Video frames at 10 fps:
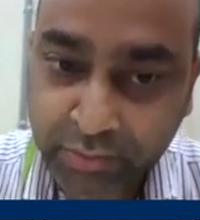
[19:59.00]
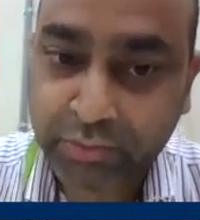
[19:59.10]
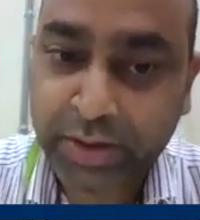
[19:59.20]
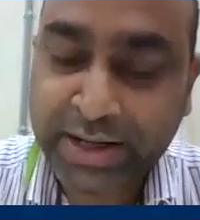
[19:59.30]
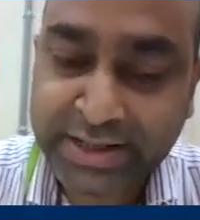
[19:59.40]

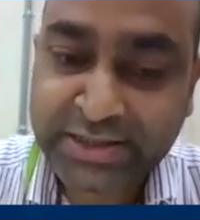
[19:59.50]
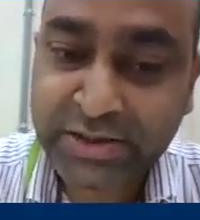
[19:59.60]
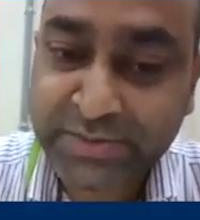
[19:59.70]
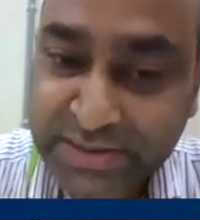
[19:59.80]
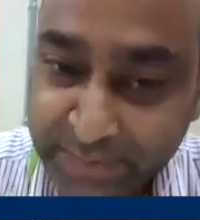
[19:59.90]
wide range
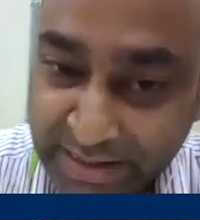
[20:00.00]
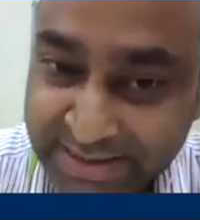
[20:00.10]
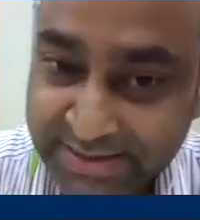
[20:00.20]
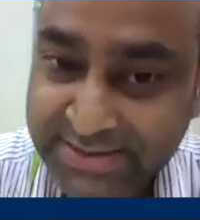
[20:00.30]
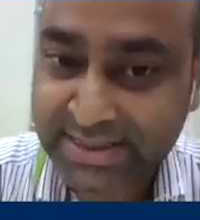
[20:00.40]
of
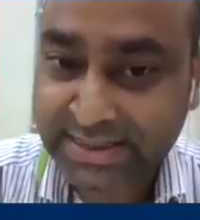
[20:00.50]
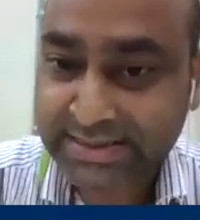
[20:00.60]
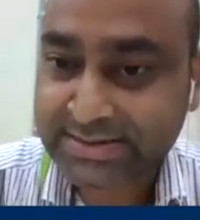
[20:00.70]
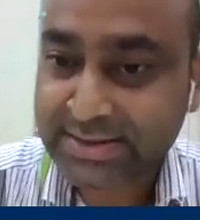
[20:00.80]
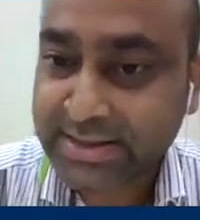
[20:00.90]
spatial
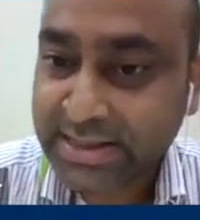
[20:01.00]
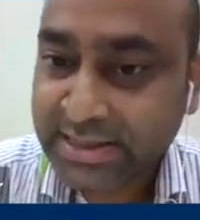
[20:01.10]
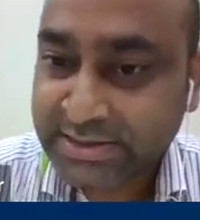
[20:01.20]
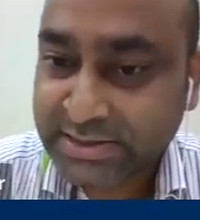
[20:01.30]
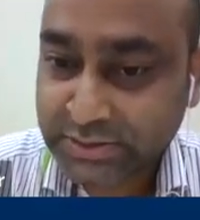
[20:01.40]
scales.
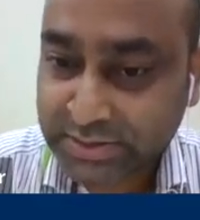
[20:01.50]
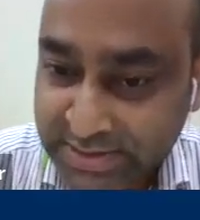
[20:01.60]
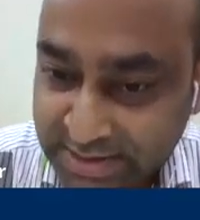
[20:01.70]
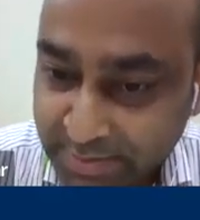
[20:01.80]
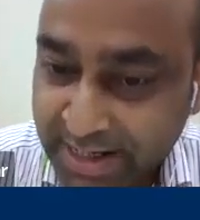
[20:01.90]

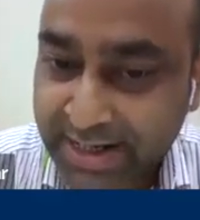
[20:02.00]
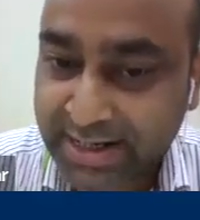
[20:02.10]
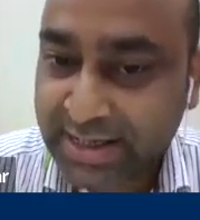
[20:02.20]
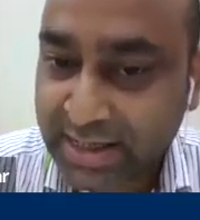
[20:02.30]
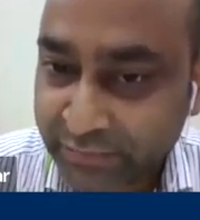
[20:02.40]

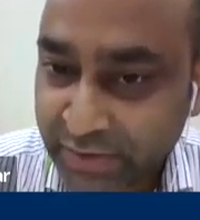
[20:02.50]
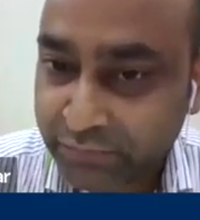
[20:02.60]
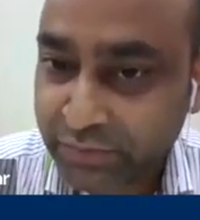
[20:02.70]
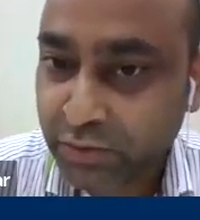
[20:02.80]
Similarly, even if we